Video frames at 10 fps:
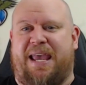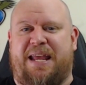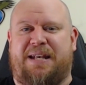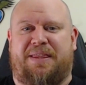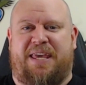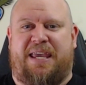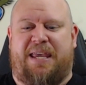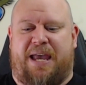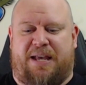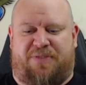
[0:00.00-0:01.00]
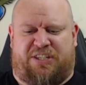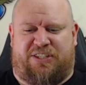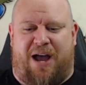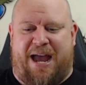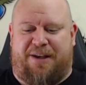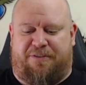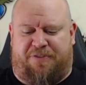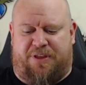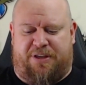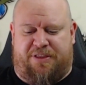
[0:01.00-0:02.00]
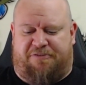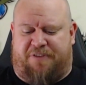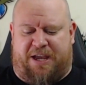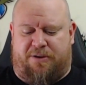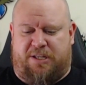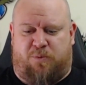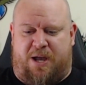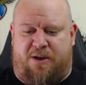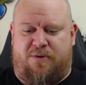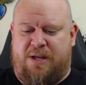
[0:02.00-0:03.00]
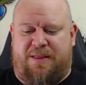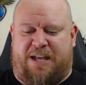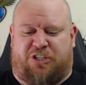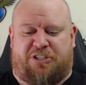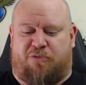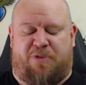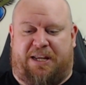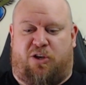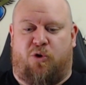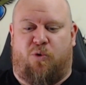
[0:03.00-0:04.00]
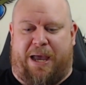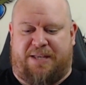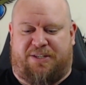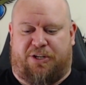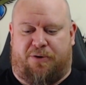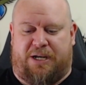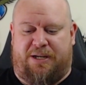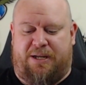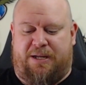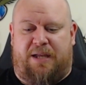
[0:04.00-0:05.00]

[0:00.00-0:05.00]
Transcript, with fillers: in the uh, the side of the, the figure as well. That's just a really cool way to do it.